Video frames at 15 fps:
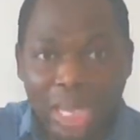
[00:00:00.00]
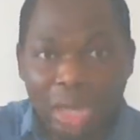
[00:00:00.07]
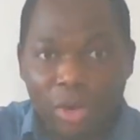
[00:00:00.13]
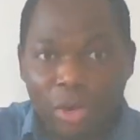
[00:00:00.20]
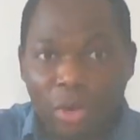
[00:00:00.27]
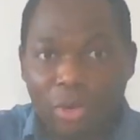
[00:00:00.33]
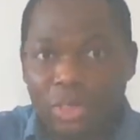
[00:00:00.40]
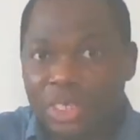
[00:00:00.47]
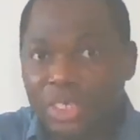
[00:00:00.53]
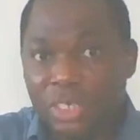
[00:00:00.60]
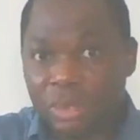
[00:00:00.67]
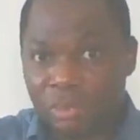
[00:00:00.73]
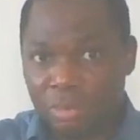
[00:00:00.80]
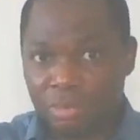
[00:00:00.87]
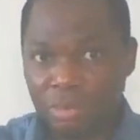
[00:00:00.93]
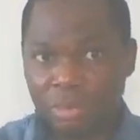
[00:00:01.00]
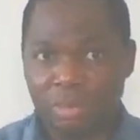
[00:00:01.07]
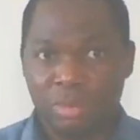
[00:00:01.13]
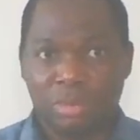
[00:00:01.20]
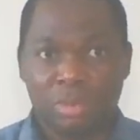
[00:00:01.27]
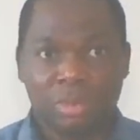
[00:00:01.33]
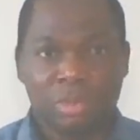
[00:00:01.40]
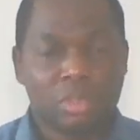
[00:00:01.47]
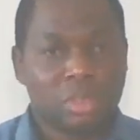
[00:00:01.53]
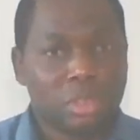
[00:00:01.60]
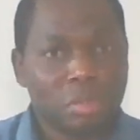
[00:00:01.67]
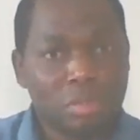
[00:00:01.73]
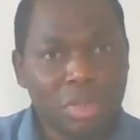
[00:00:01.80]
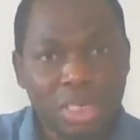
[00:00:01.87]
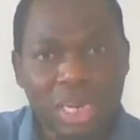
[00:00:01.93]
Terrorism.
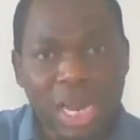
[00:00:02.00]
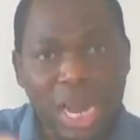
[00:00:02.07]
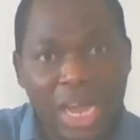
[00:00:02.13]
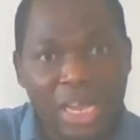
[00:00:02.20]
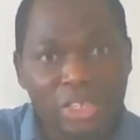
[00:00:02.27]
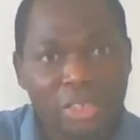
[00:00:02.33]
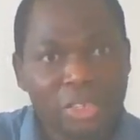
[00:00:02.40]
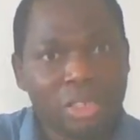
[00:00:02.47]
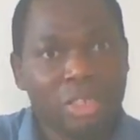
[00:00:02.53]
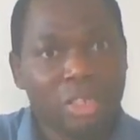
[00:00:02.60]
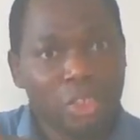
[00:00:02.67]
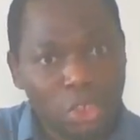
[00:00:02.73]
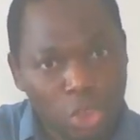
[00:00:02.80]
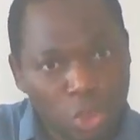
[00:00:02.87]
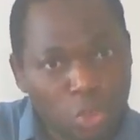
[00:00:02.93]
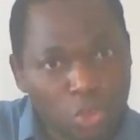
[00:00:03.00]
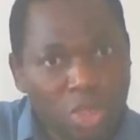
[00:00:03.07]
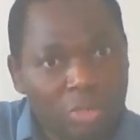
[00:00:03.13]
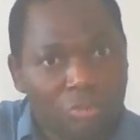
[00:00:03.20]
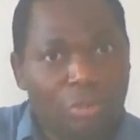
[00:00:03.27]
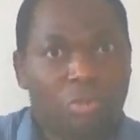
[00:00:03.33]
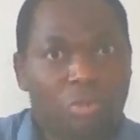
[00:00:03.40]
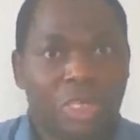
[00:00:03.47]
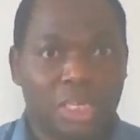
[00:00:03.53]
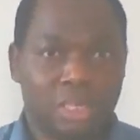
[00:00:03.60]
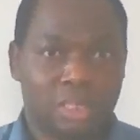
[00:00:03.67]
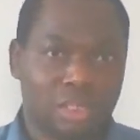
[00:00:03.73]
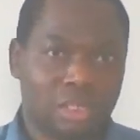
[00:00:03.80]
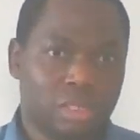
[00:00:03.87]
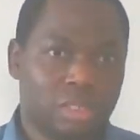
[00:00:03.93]
Somebody that has children for
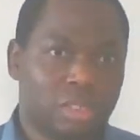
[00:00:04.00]
me.